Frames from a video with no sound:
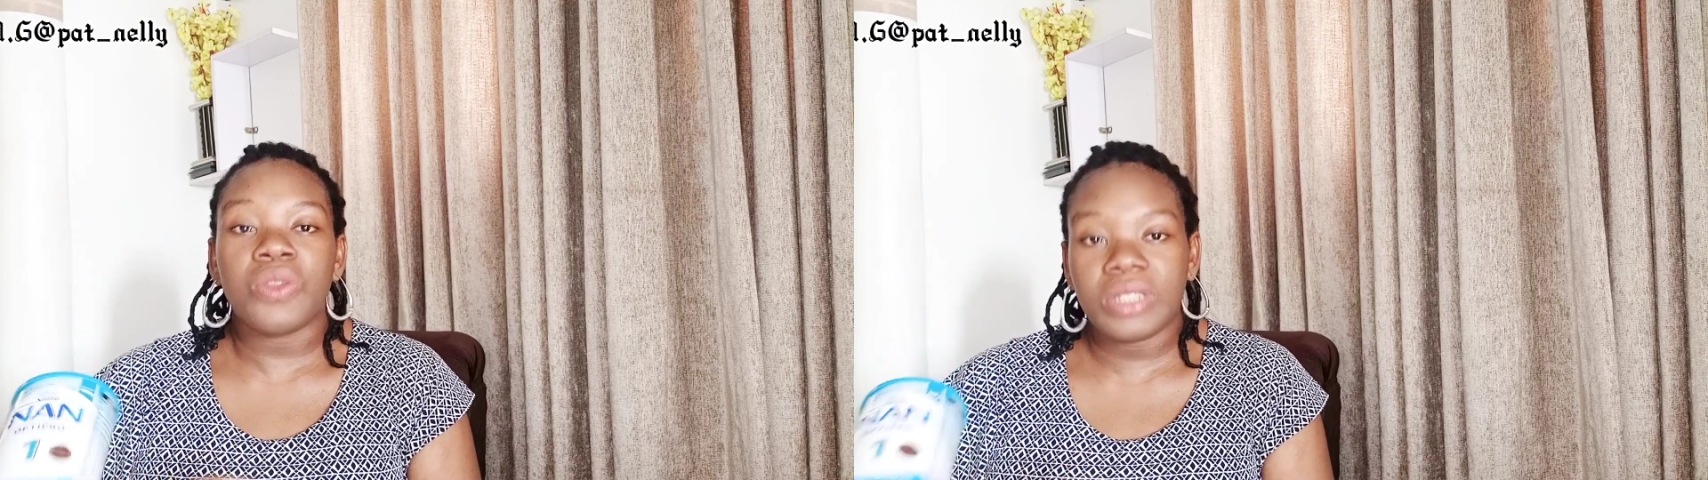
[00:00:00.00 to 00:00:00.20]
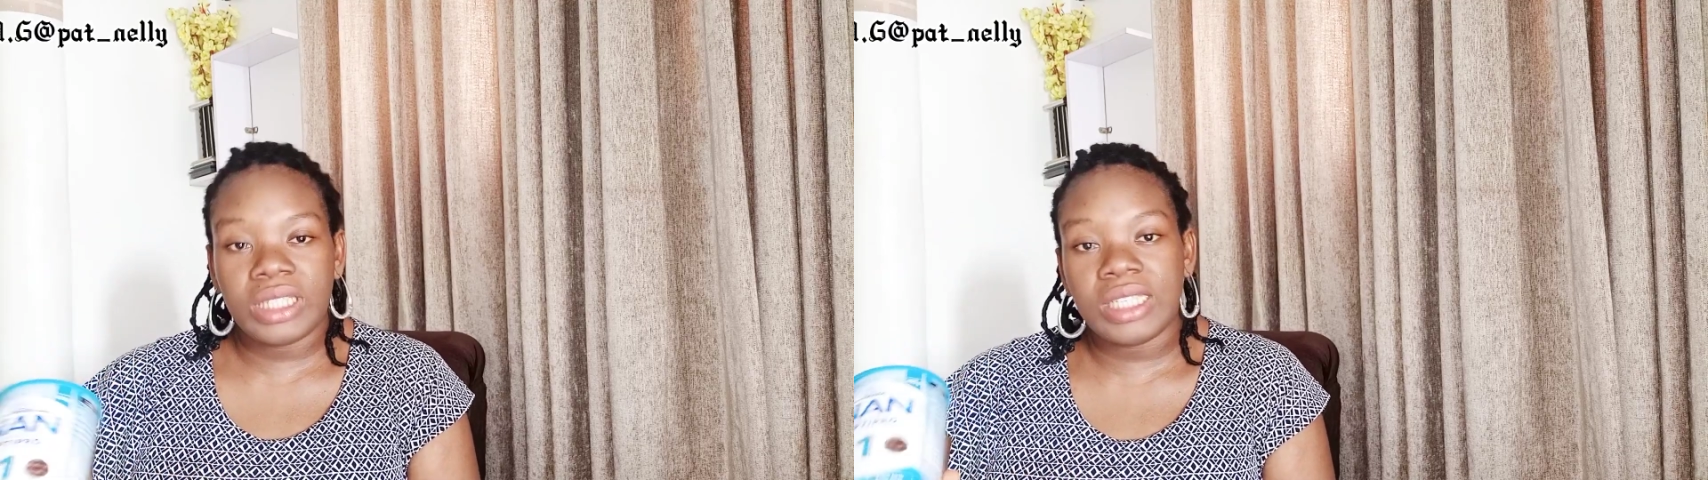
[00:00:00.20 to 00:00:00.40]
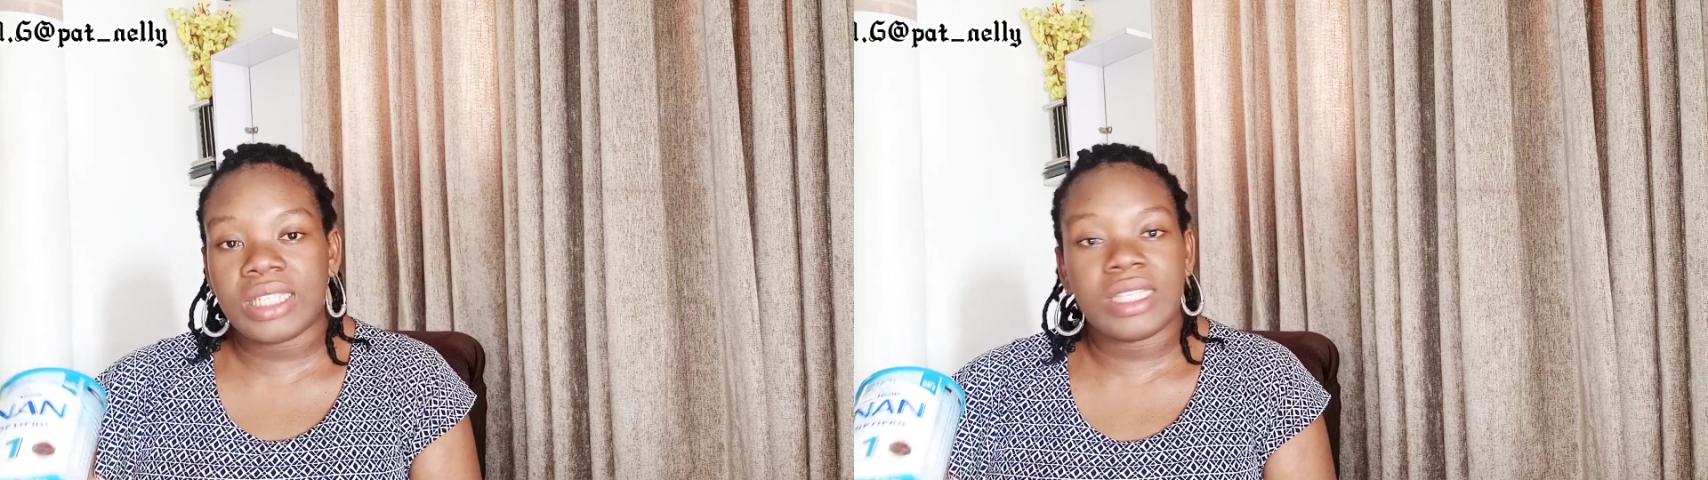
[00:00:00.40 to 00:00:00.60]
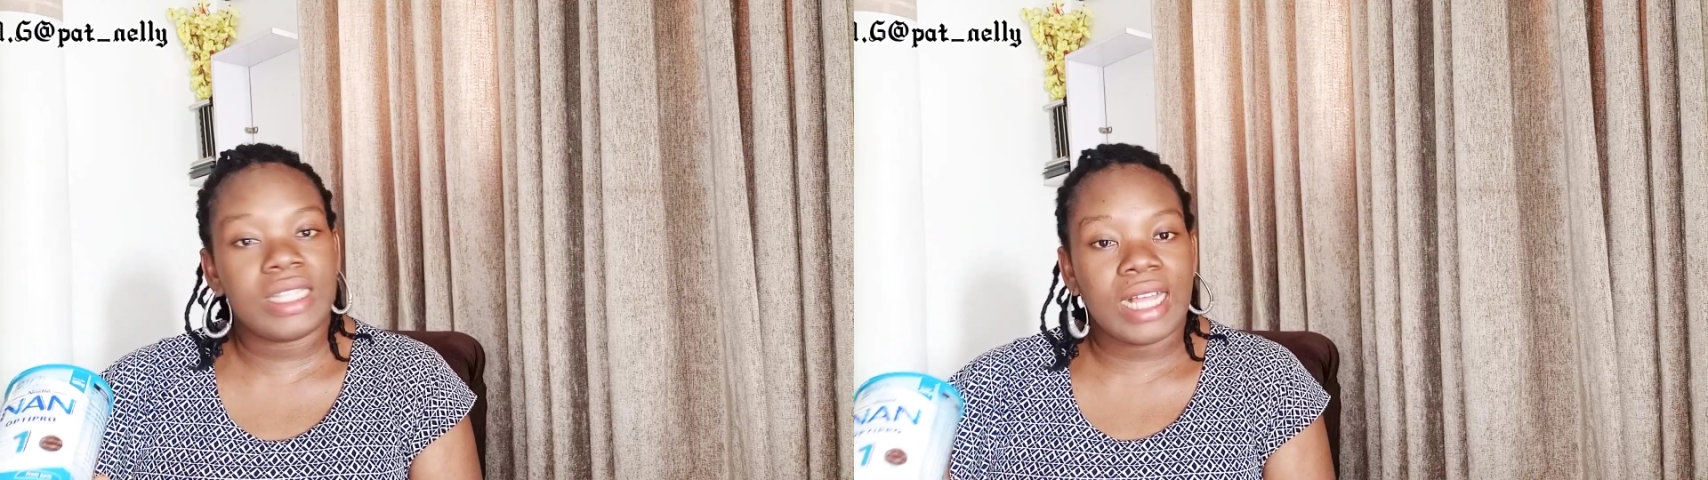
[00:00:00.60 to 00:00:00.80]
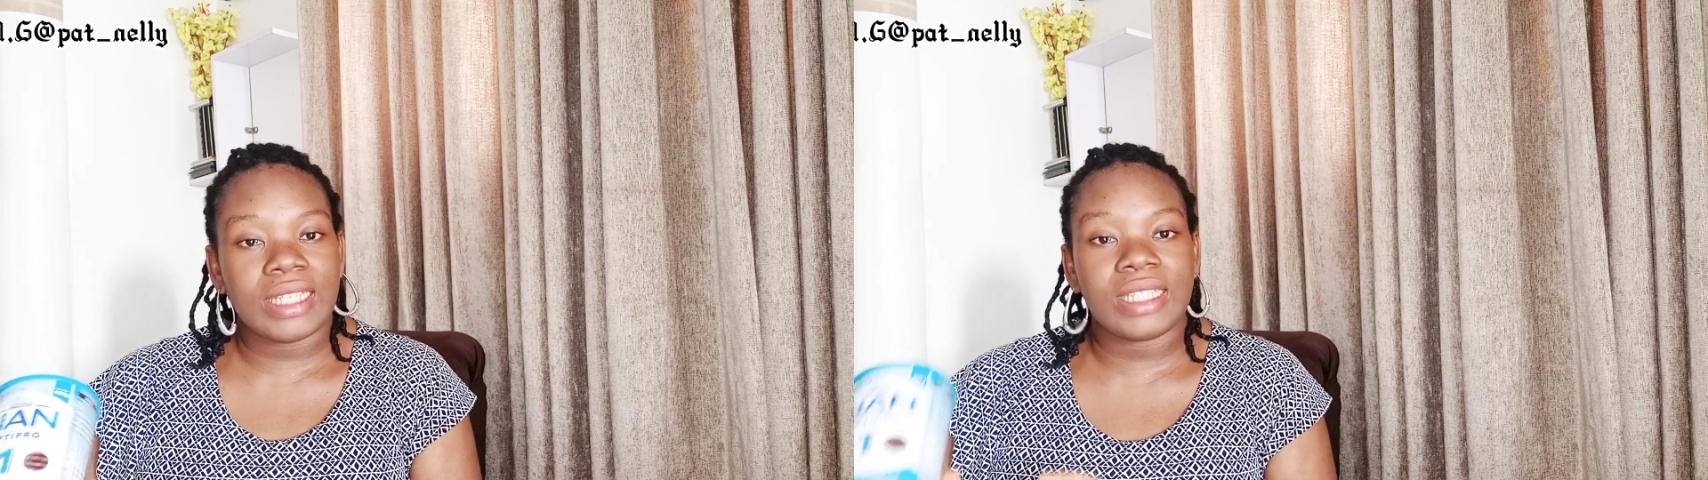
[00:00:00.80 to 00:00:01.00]
noticed
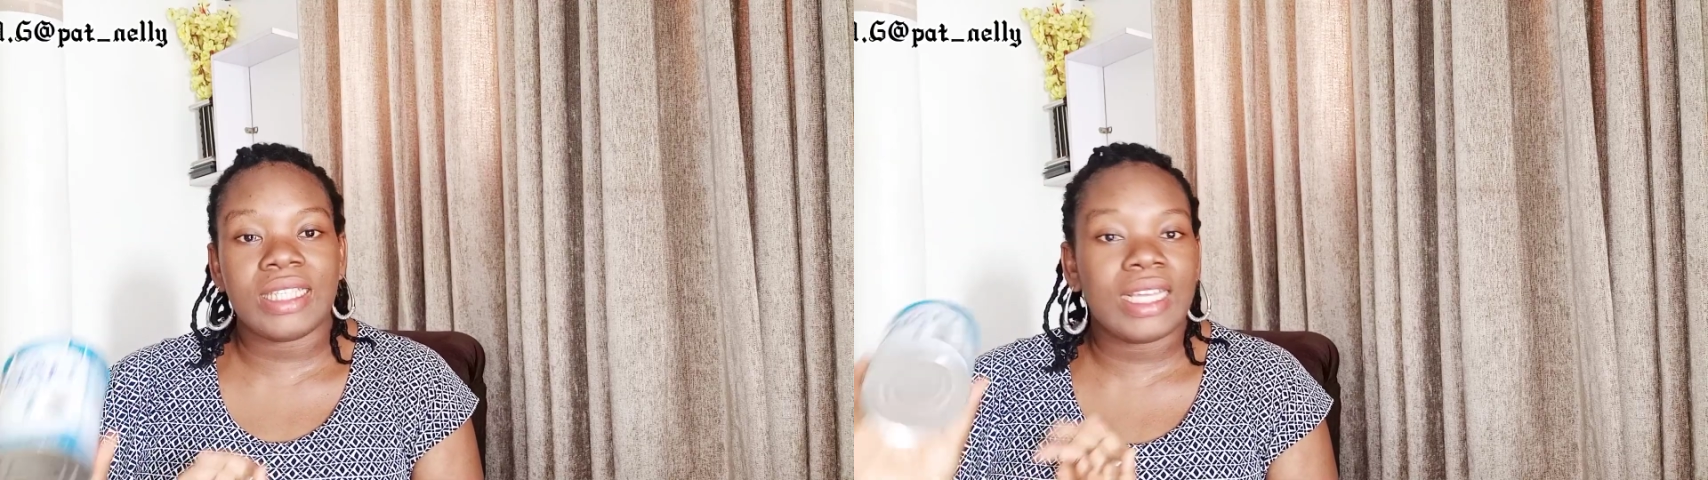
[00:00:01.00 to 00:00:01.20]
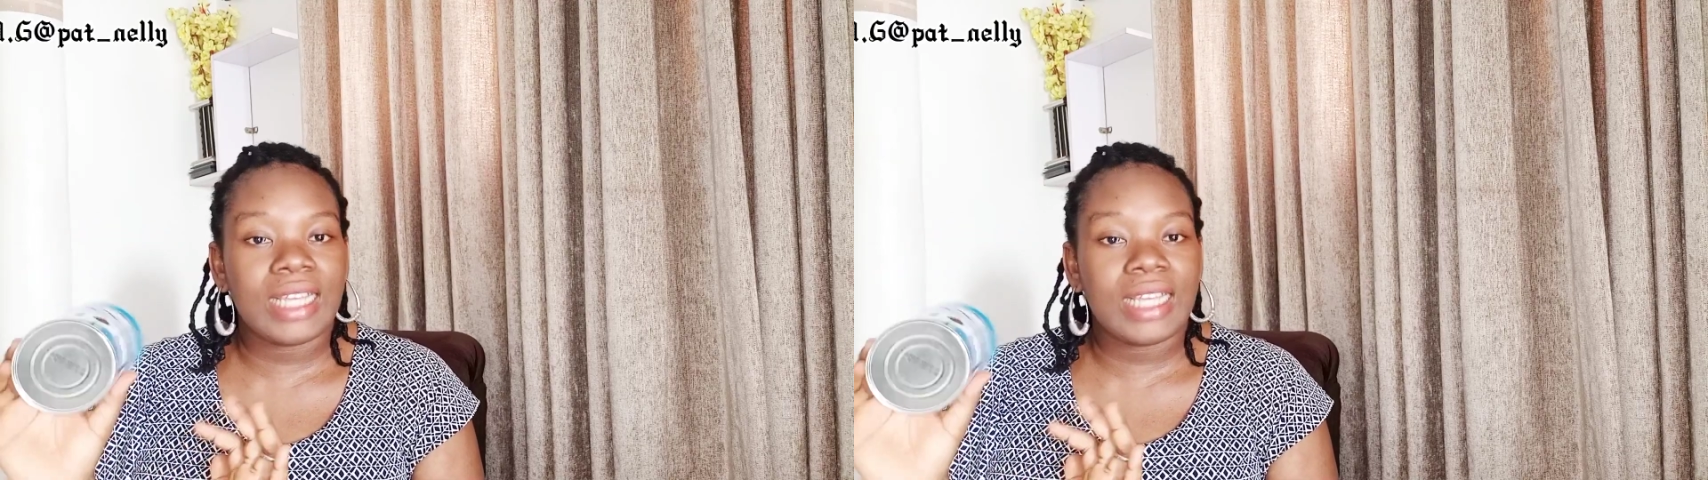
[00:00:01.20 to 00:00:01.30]
that the